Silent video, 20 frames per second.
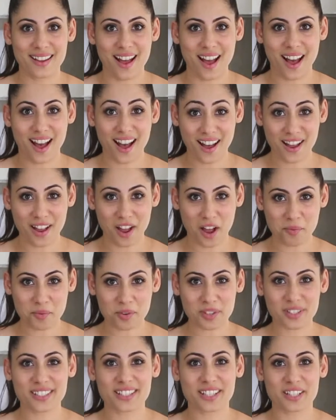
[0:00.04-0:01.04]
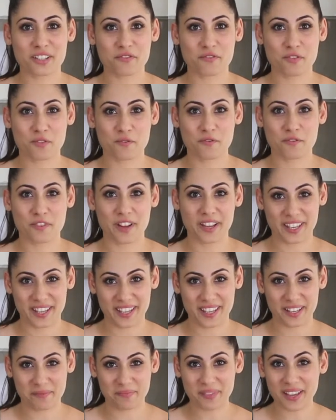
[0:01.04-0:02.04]
Hi, I'm Christella from
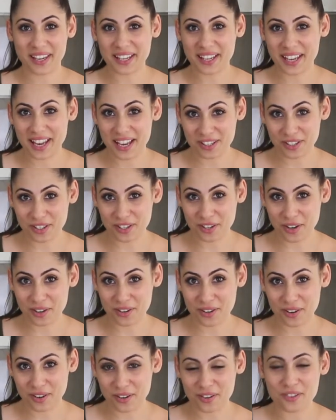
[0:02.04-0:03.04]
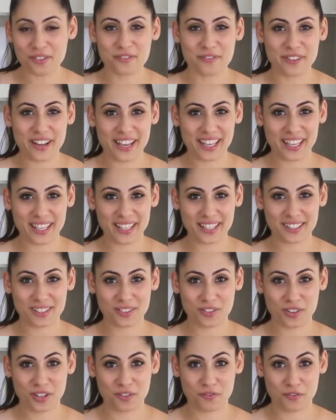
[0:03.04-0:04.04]
Fai, and in case you don't know, Fai is
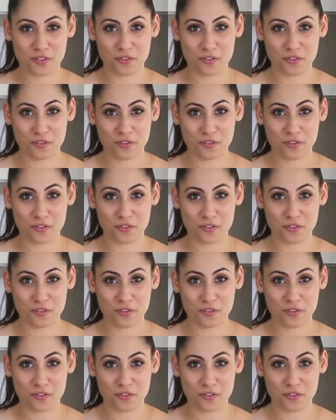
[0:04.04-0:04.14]
Greek for